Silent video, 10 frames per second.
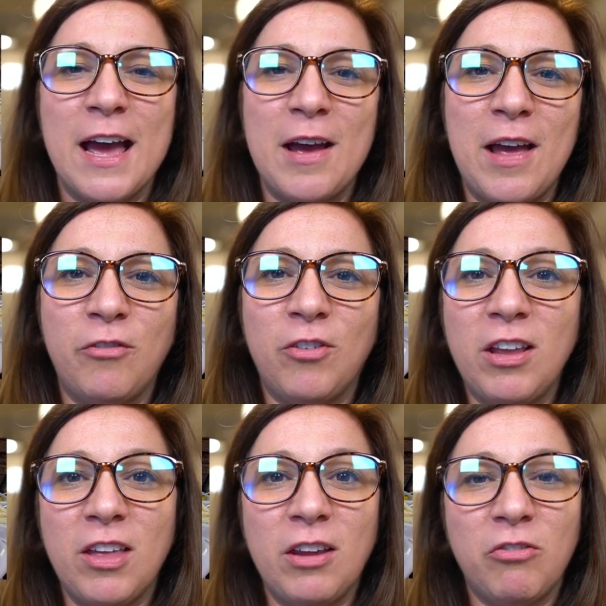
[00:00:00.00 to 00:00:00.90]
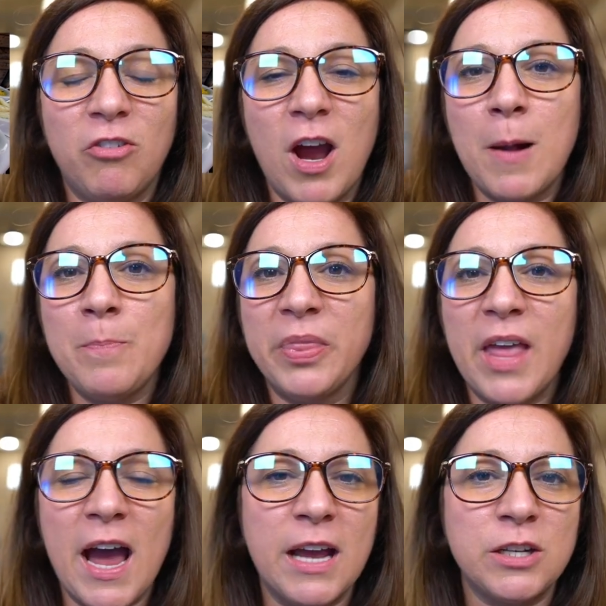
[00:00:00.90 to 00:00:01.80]
Uh, everything from
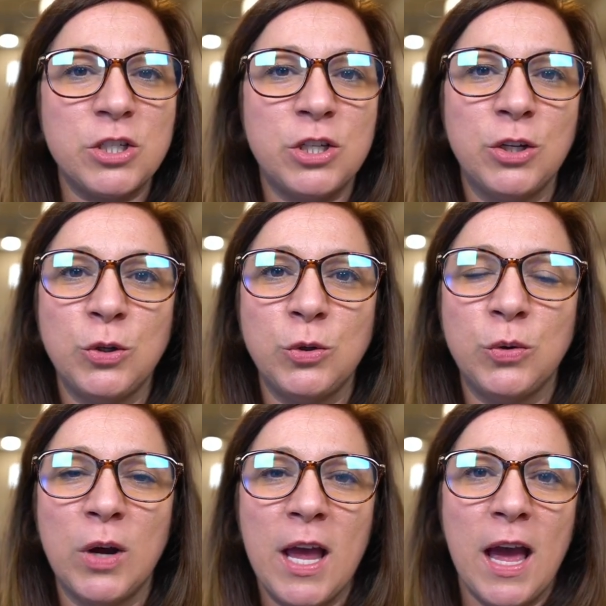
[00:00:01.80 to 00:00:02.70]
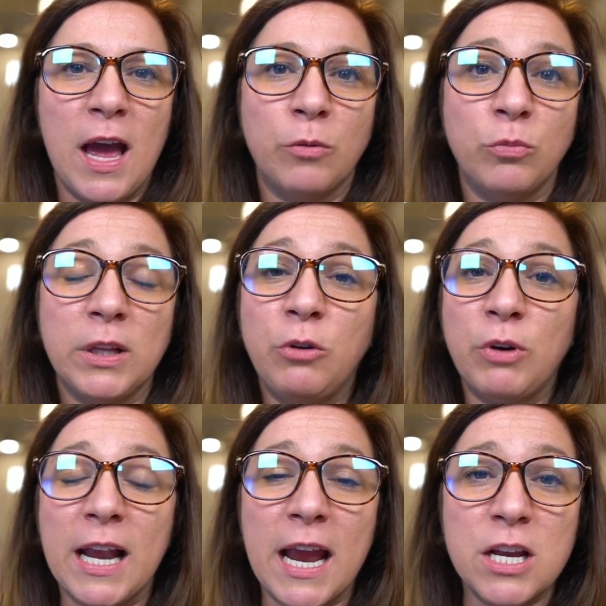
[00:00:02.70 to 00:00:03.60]
that to uh, really
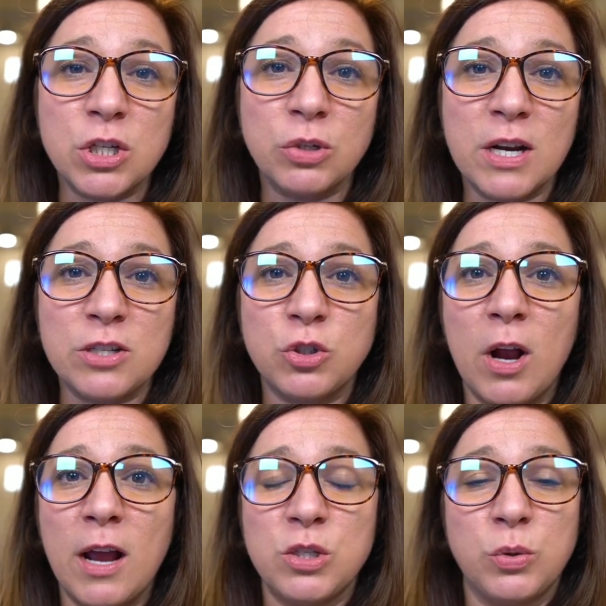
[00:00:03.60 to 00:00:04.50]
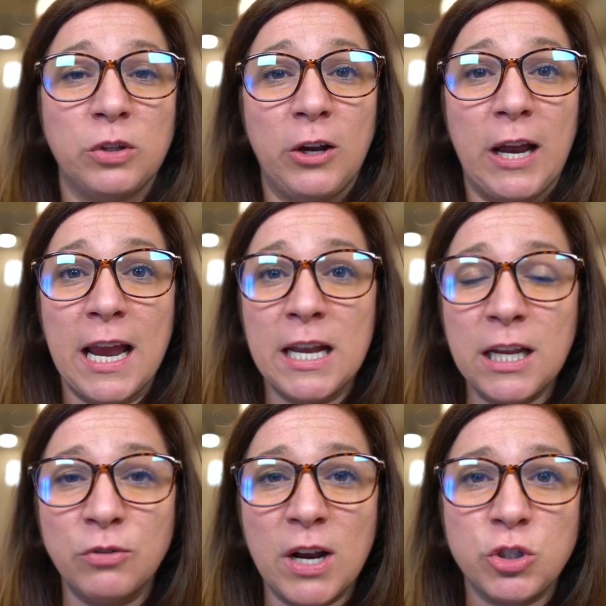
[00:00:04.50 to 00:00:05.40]
great Asian restaurants, really great
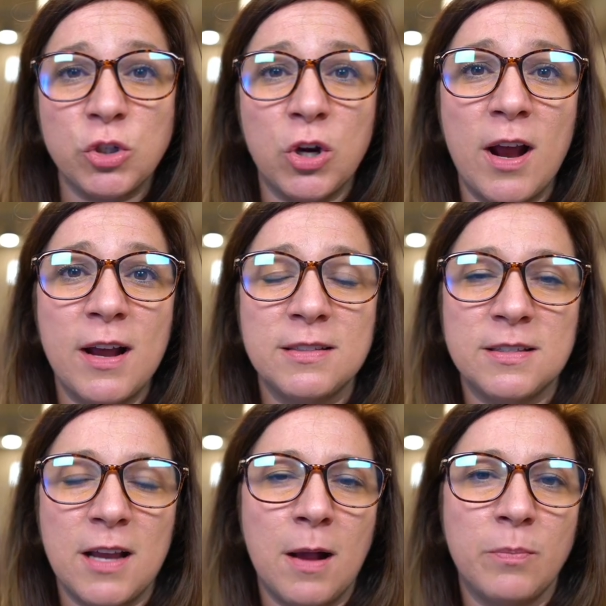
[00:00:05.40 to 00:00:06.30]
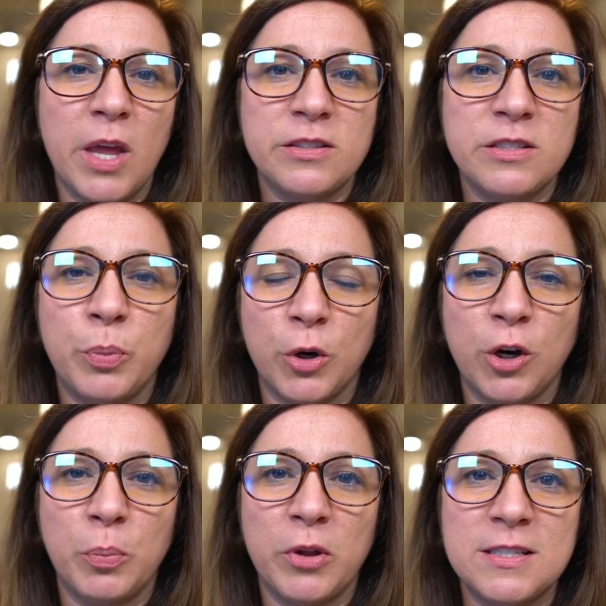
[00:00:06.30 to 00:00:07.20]
Indian restaurants, um, lots of
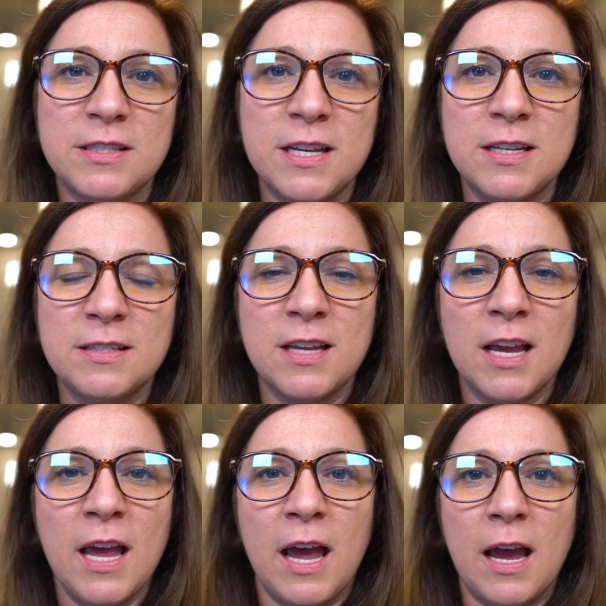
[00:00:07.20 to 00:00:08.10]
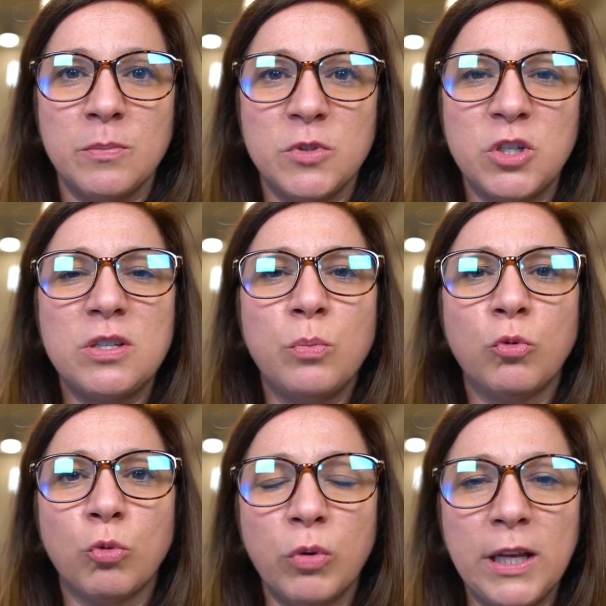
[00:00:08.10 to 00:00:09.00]
burger places, um, just
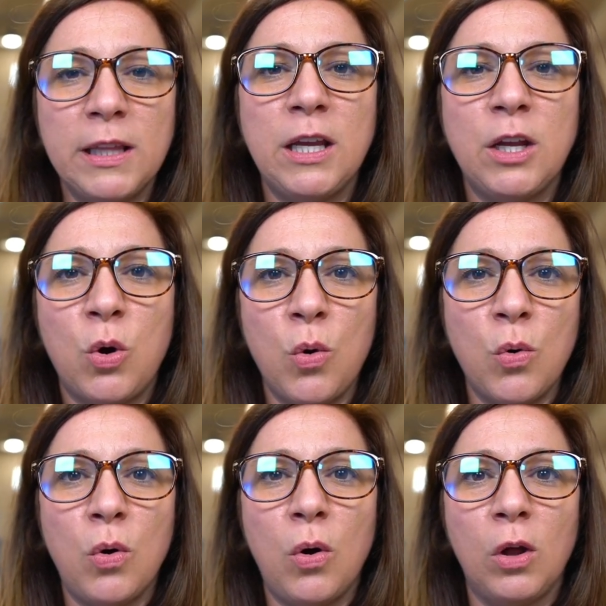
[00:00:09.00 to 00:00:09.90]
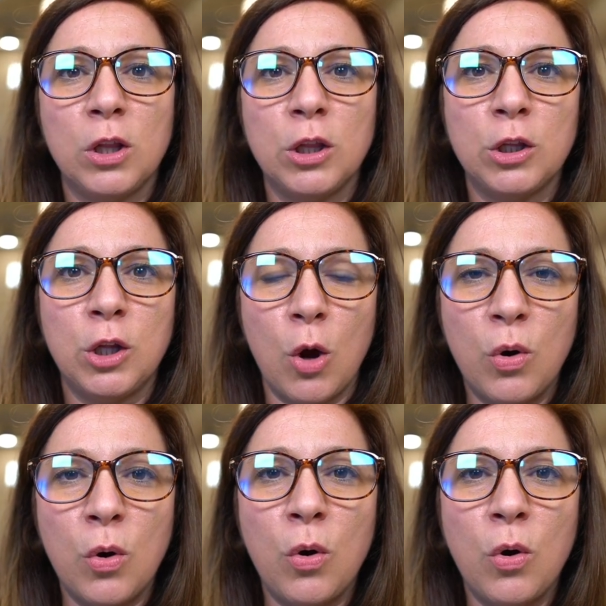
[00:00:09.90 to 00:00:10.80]
some really cool
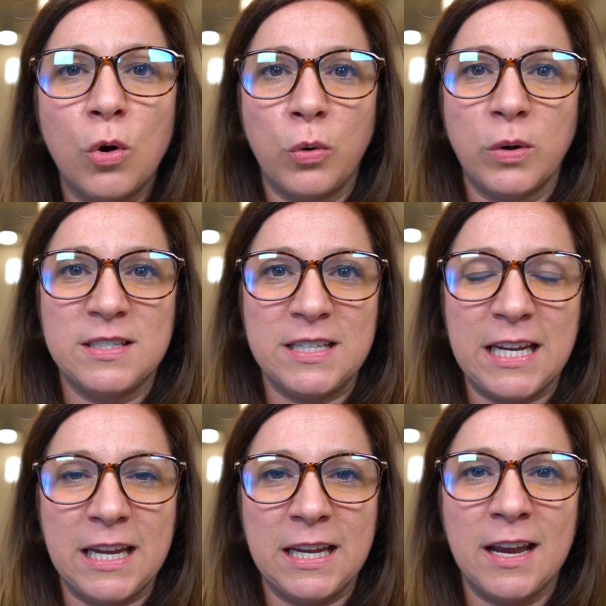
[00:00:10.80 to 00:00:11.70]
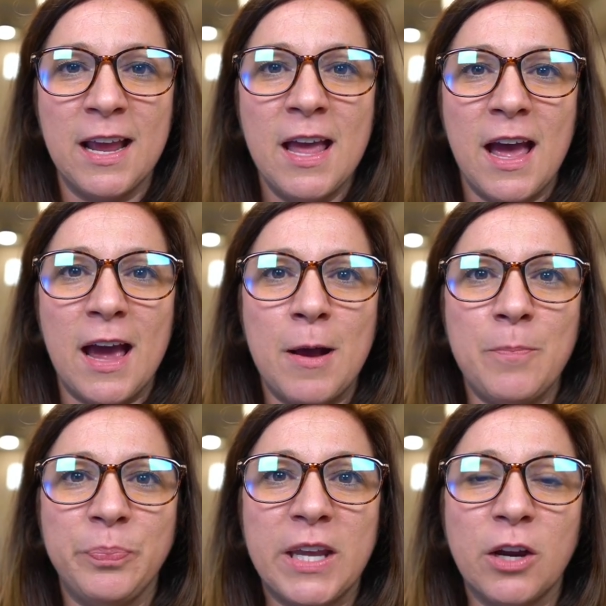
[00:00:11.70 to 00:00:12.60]
local cuisine.
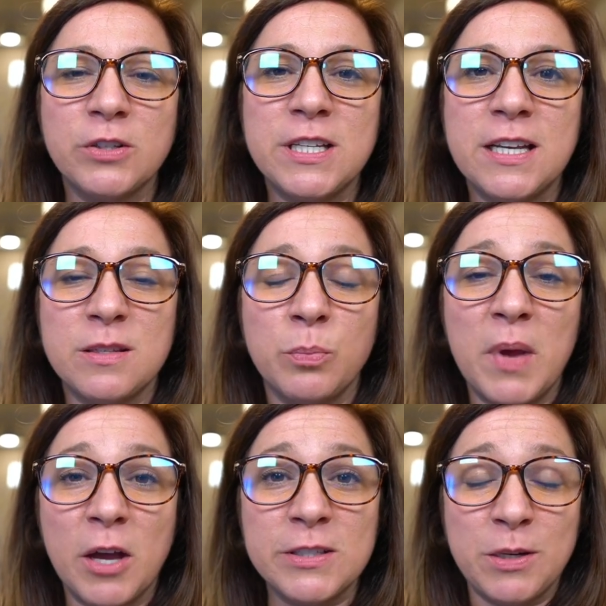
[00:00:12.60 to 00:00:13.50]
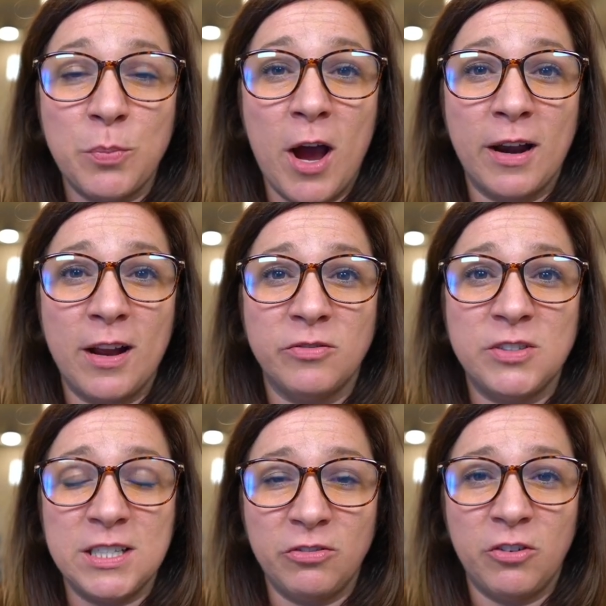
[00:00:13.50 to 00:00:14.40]
Um, Carrollton is a melting pot
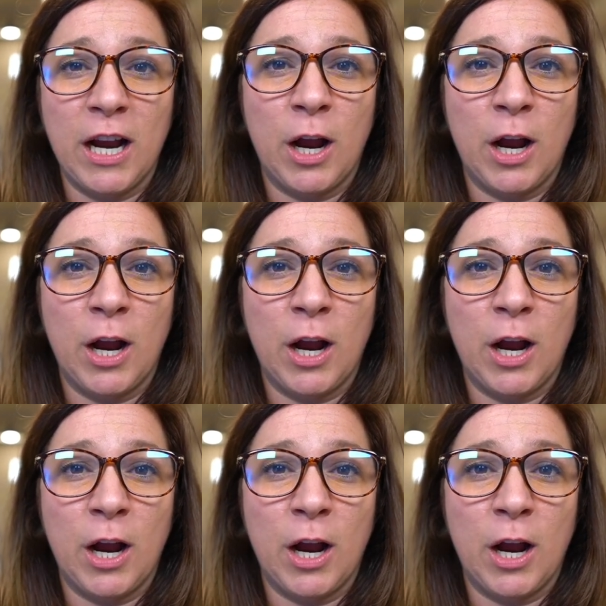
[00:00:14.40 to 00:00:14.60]
of different